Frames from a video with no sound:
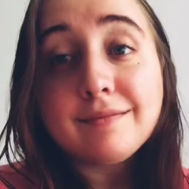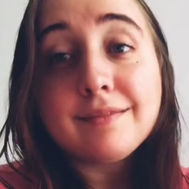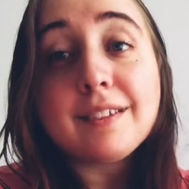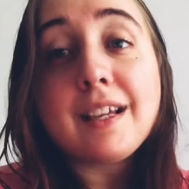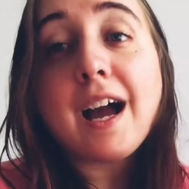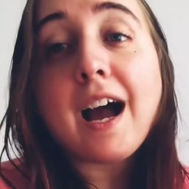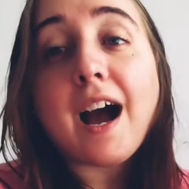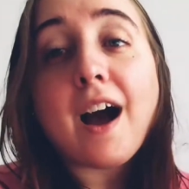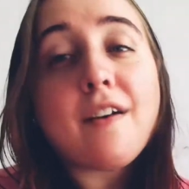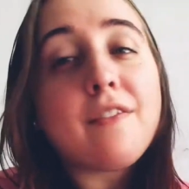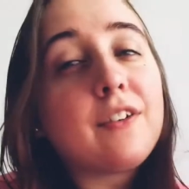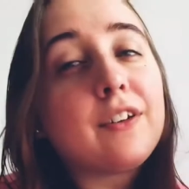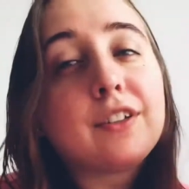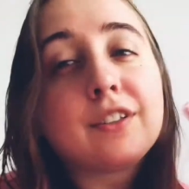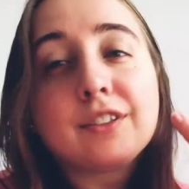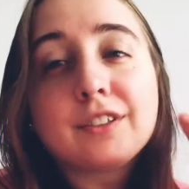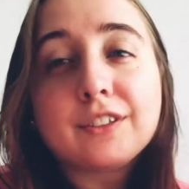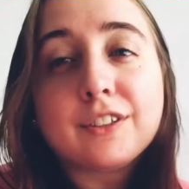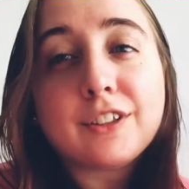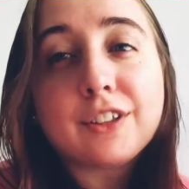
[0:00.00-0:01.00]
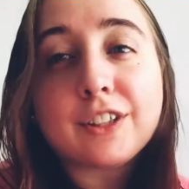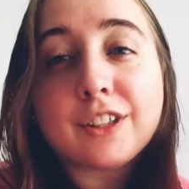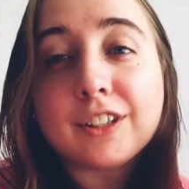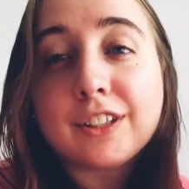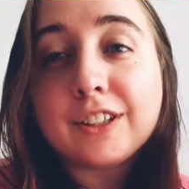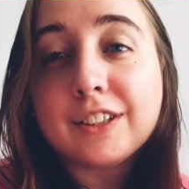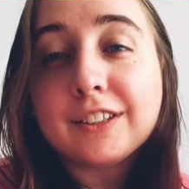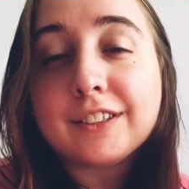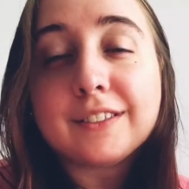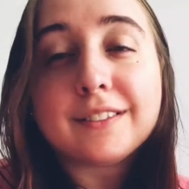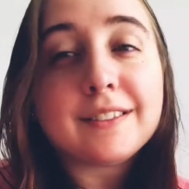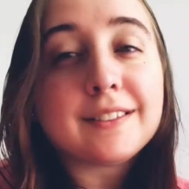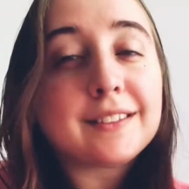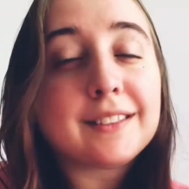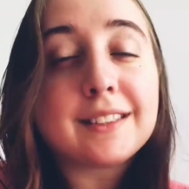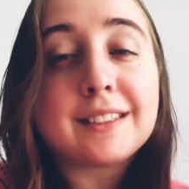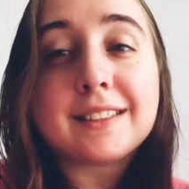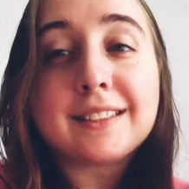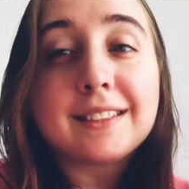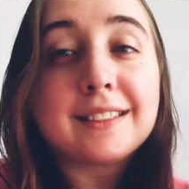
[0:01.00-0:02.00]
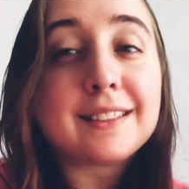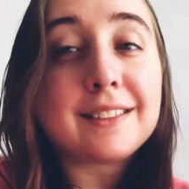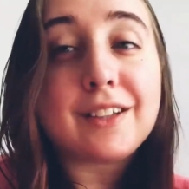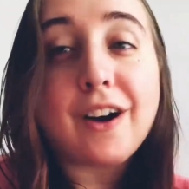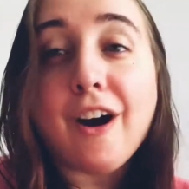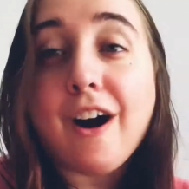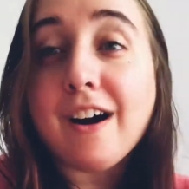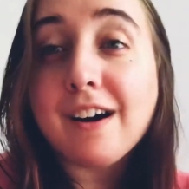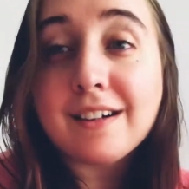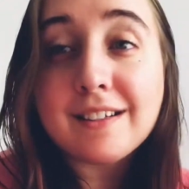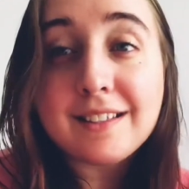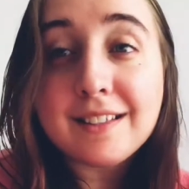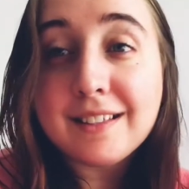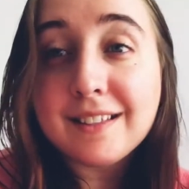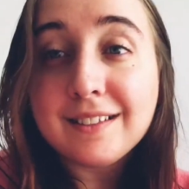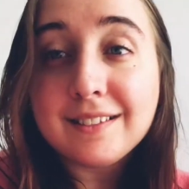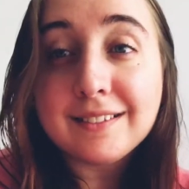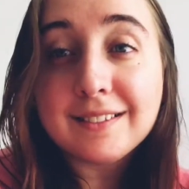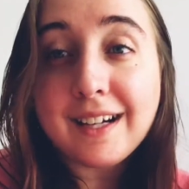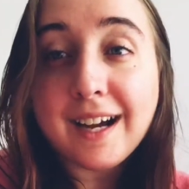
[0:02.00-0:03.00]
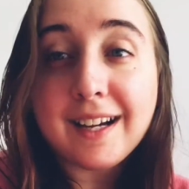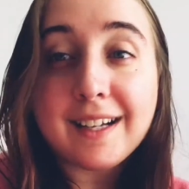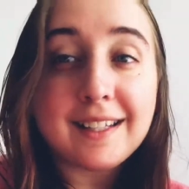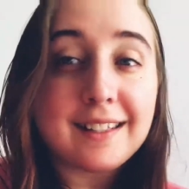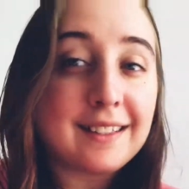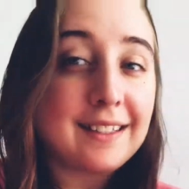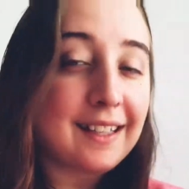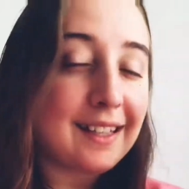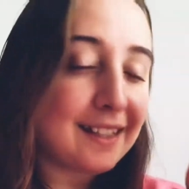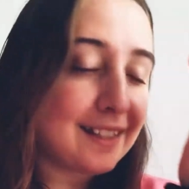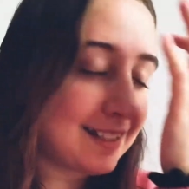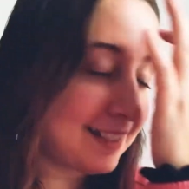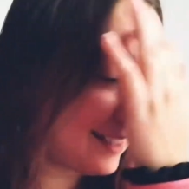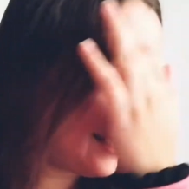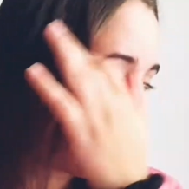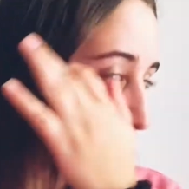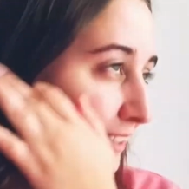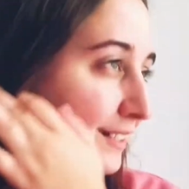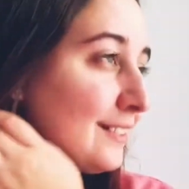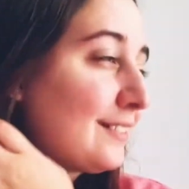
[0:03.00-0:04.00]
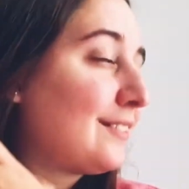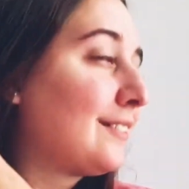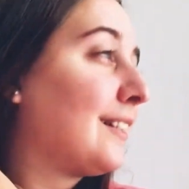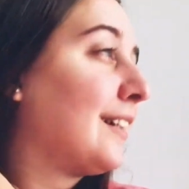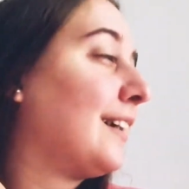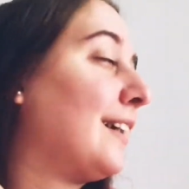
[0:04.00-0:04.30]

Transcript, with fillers: have a girl just to talk to kind of thing, you know?